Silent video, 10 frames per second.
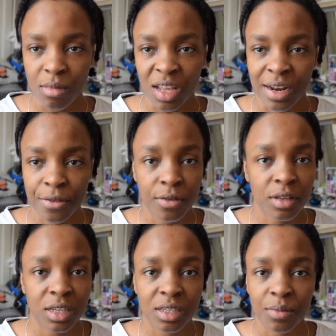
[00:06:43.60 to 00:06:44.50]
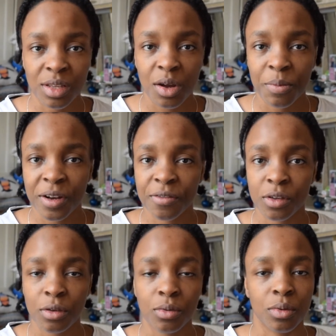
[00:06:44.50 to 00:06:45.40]
And if you think it's something that'll benefit
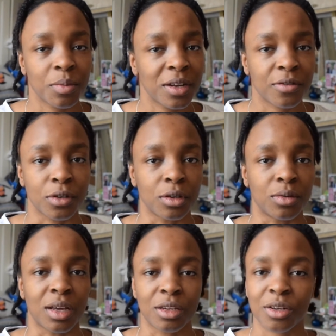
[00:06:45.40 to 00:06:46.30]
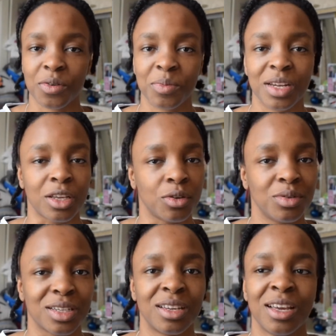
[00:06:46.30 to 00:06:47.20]
you, it'll benefit you. Like, you know what I mean? Like, use
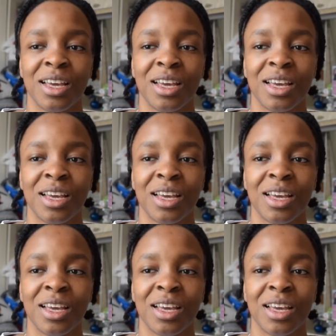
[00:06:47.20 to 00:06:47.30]
it.